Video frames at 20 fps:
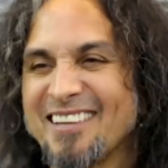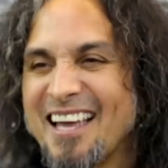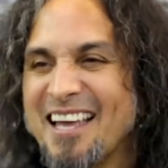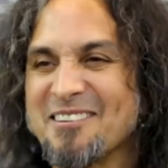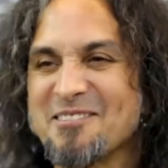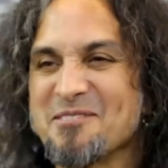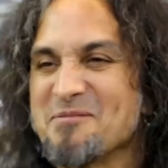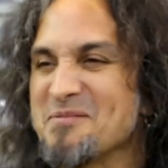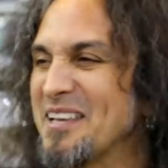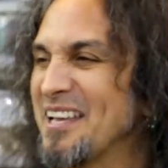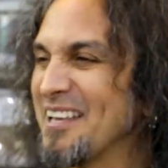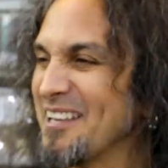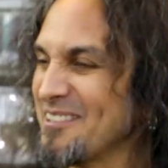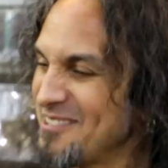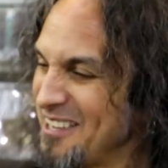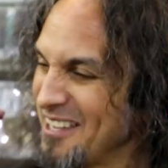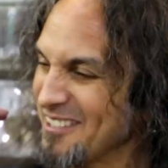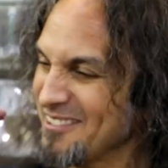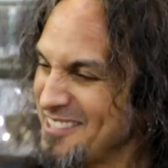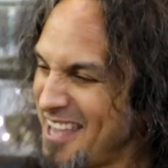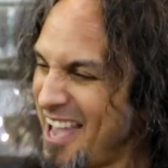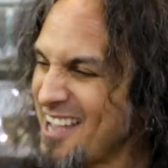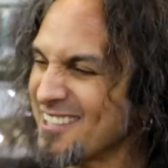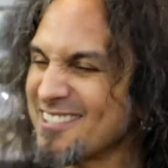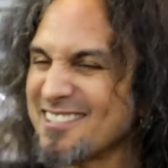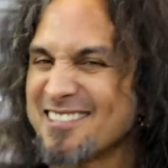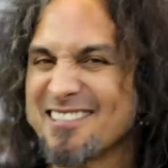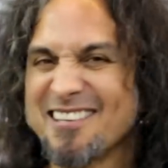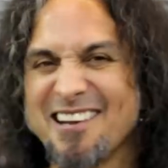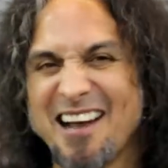And to me, it's like,
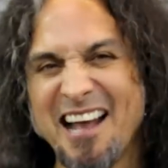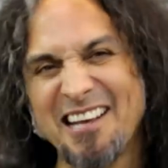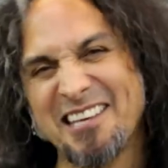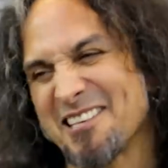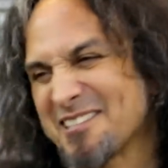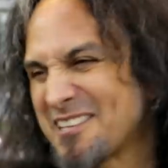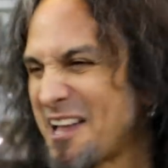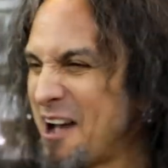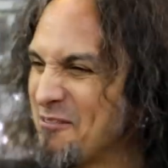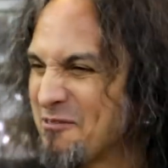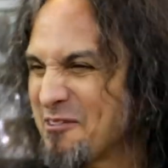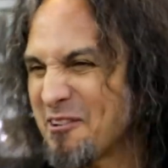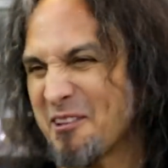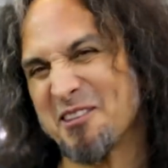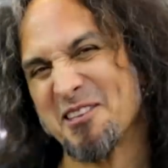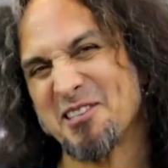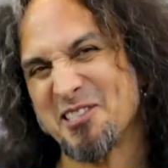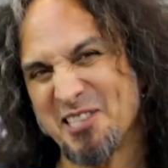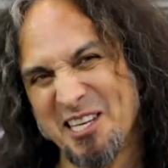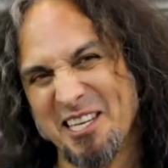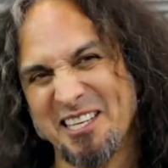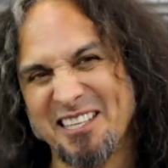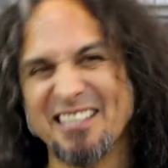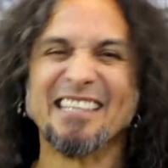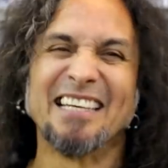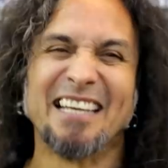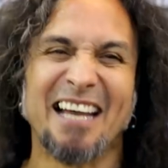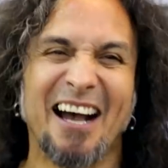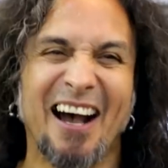yes, I kissed Halford on the cheek, you